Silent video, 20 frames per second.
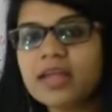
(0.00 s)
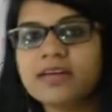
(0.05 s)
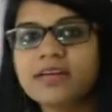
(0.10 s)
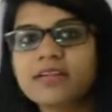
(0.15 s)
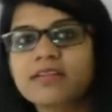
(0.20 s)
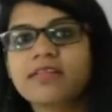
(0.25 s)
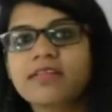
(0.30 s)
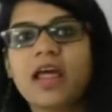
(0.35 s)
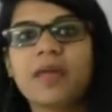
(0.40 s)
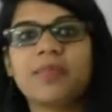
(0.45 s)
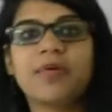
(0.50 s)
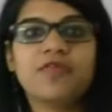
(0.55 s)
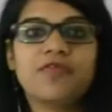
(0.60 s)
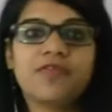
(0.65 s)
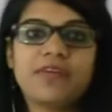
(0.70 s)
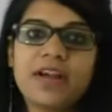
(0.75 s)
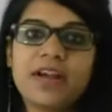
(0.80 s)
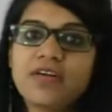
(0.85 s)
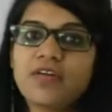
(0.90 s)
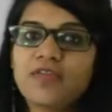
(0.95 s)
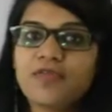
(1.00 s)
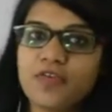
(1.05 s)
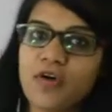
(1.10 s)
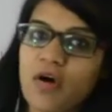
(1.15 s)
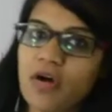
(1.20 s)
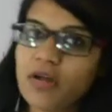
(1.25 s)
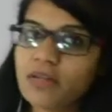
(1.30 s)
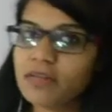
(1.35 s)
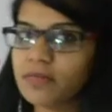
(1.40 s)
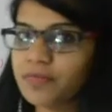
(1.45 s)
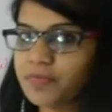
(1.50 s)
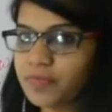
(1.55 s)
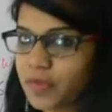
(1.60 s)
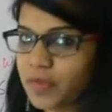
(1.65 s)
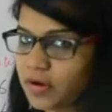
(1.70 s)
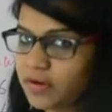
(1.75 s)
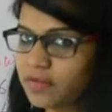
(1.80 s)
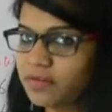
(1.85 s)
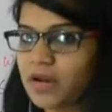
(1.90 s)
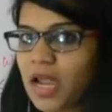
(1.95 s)
describe a friend of yours,
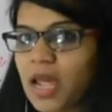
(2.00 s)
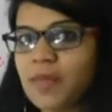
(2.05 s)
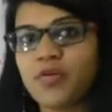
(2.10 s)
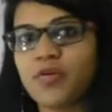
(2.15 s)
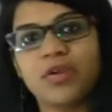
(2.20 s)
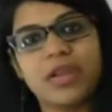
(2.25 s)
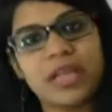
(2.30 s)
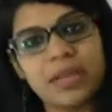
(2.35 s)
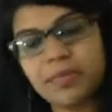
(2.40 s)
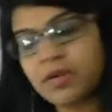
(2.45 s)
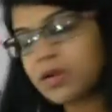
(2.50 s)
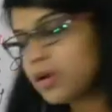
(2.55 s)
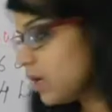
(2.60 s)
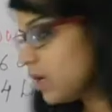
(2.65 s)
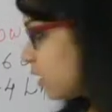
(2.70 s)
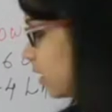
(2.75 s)
describe your neighbor,